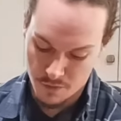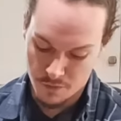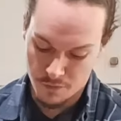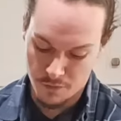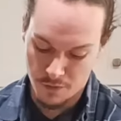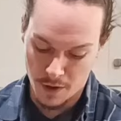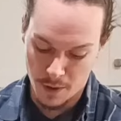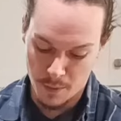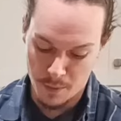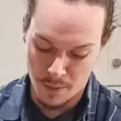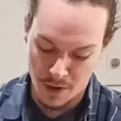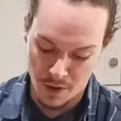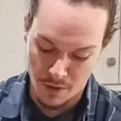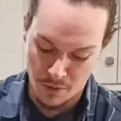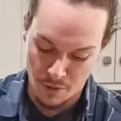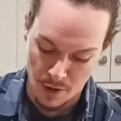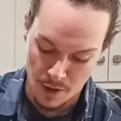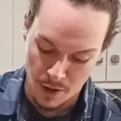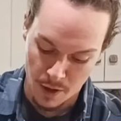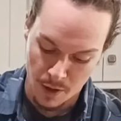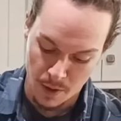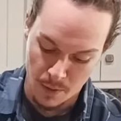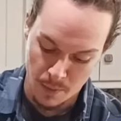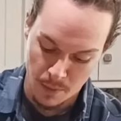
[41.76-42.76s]
find my
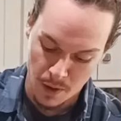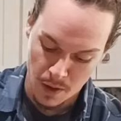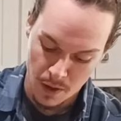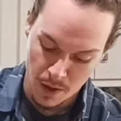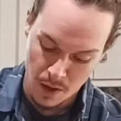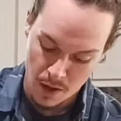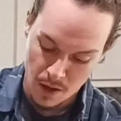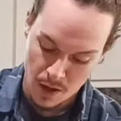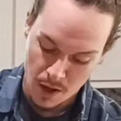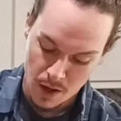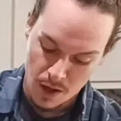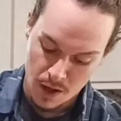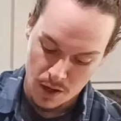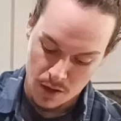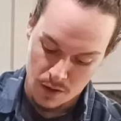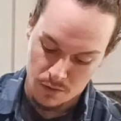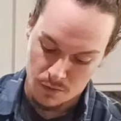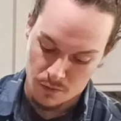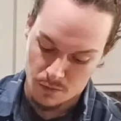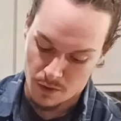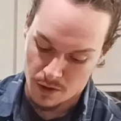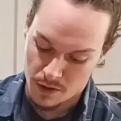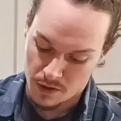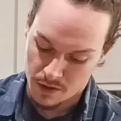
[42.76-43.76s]
rib
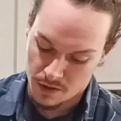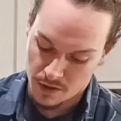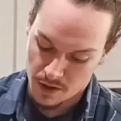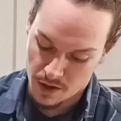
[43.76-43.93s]
right